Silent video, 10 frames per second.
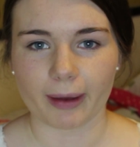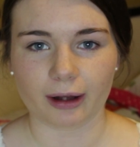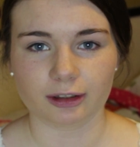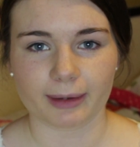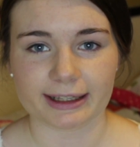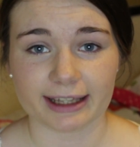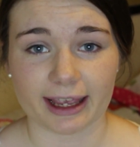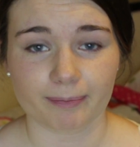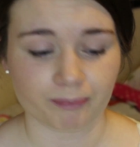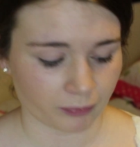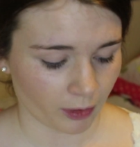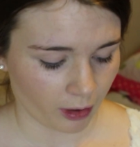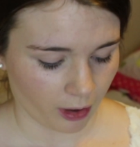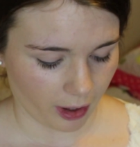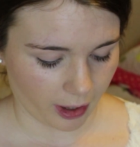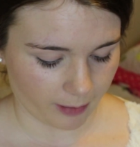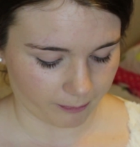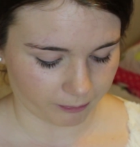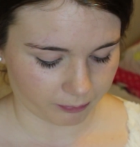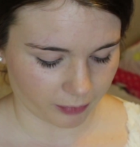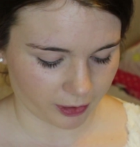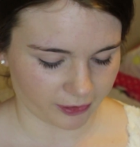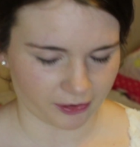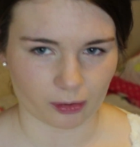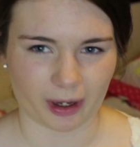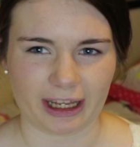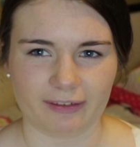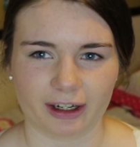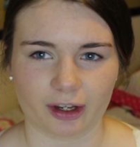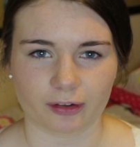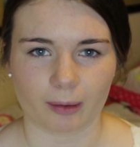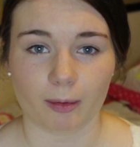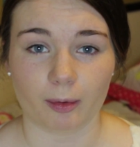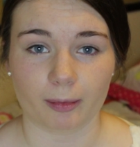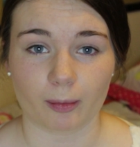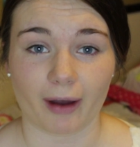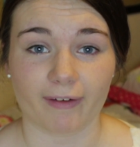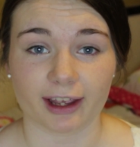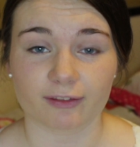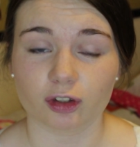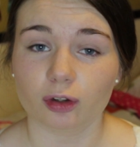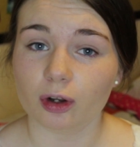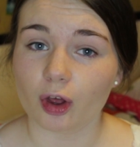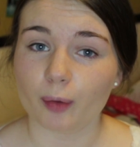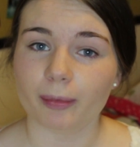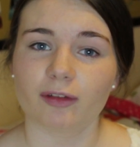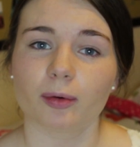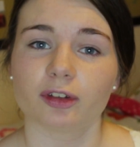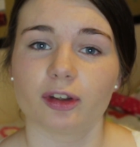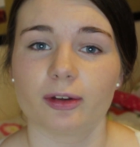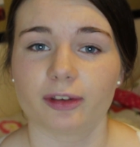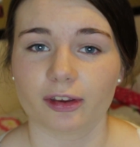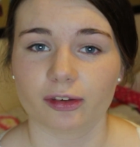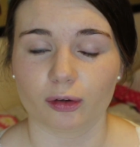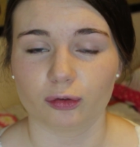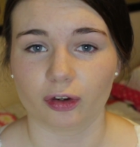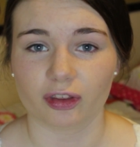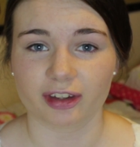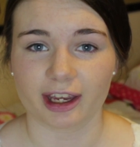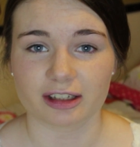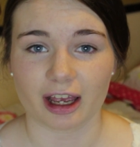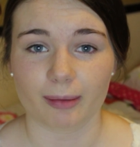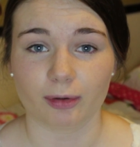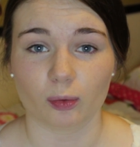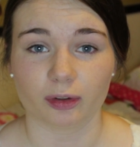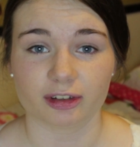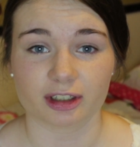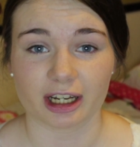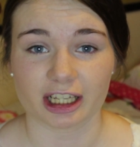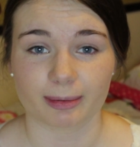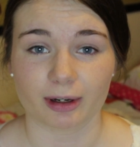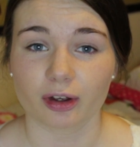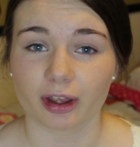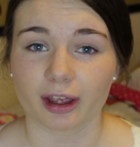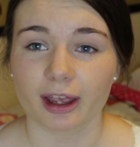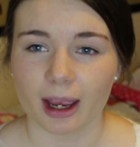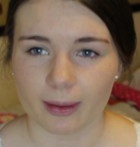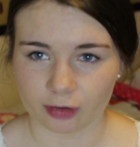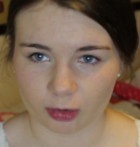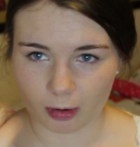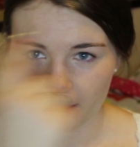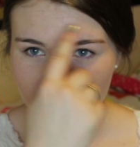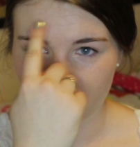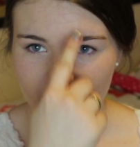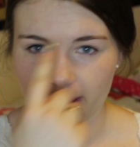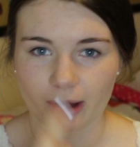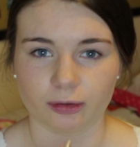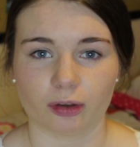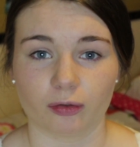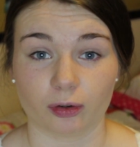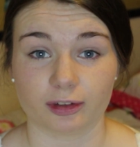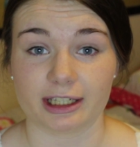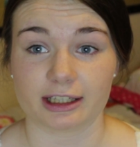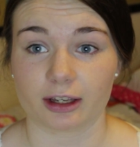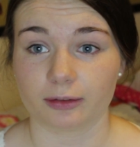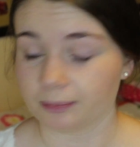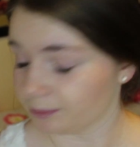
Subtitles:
to powder my skin because this is quite an evening look, so I probably won't be wearing it for too long. But if you want to use this sort of during the daytime and you want it to last a bit longer, then just pop a little bit of powder through your T-zone.